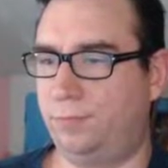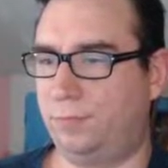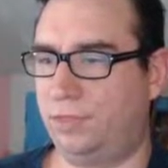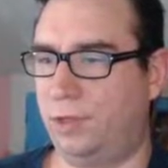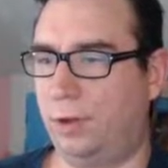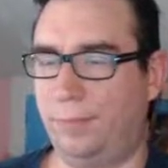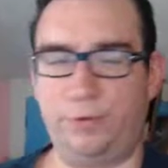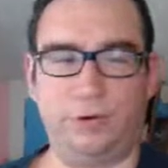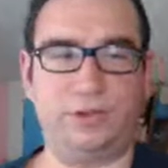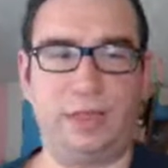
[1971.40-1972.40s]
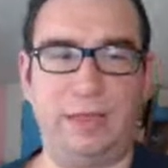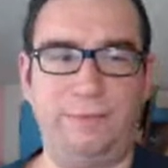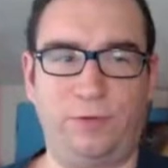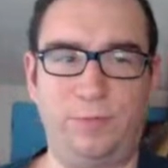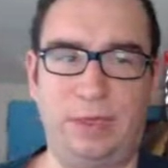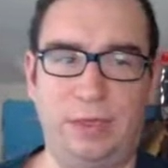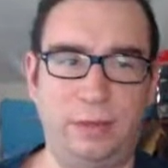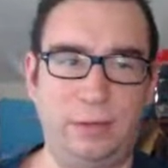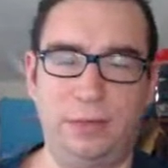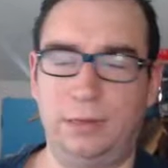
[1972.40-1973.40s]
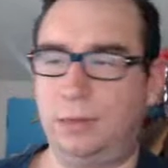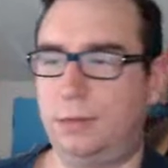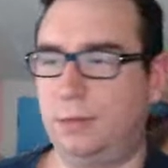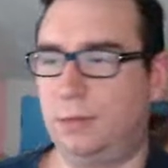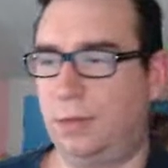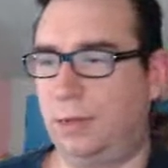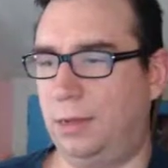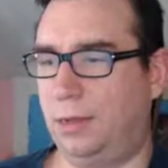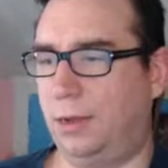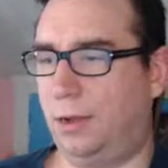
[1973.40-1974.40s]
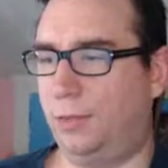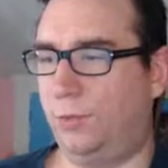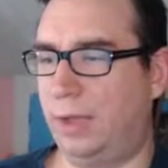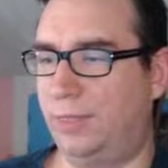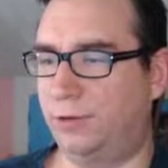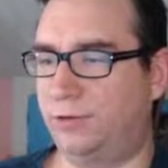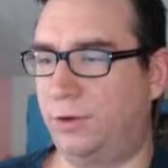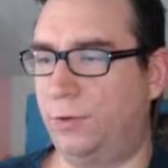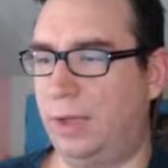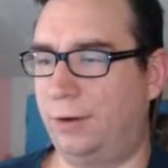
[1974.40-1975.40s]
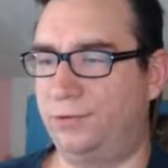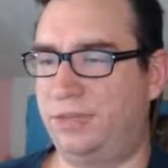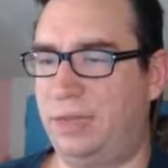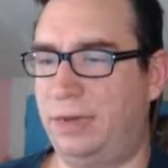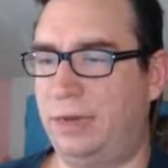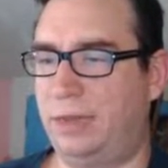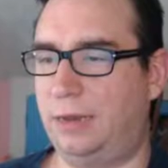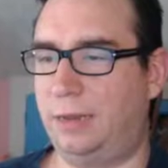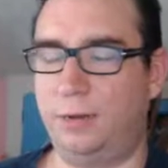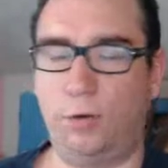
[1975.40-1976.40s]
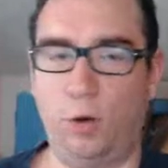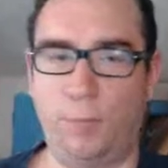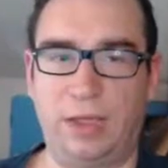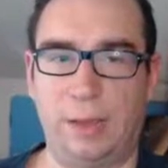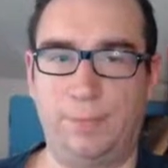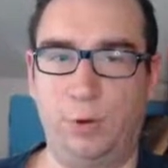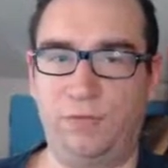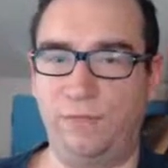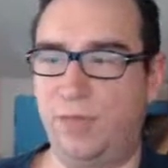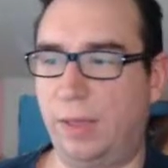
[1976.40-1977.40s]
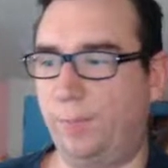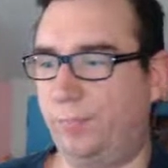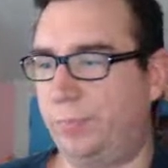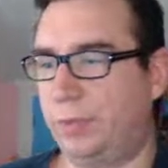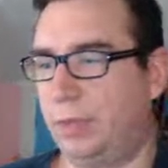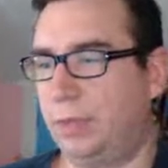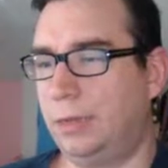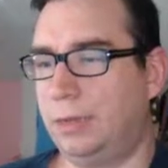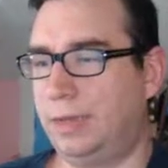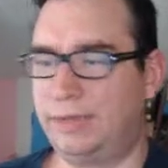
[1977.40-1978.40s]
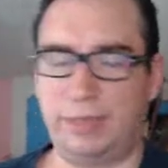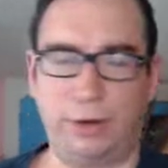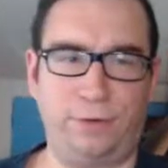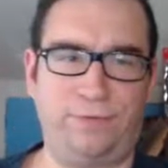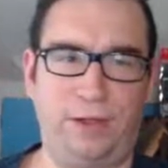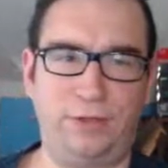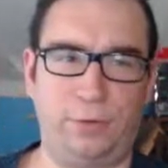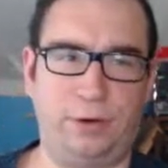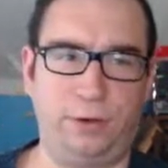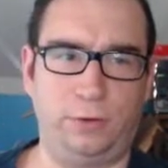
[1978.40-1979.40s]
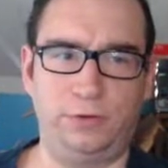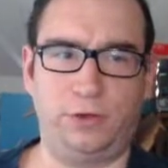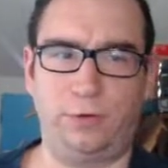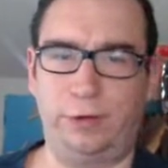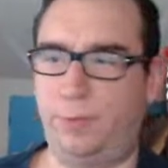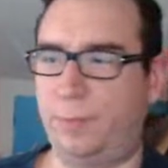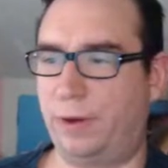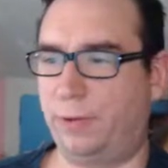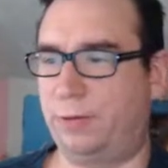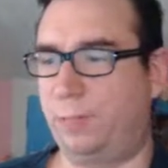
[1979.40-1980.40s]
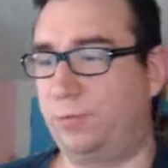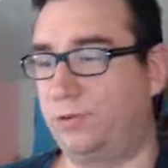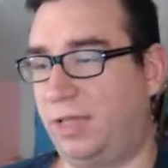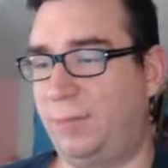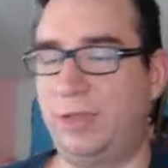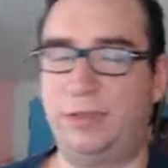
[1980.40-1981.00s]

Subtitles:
Emperor Slime for me, all the way. I don't see any need in orbing up both of them. Yes, there are fights where Carol is going to be better than Emperor Slime.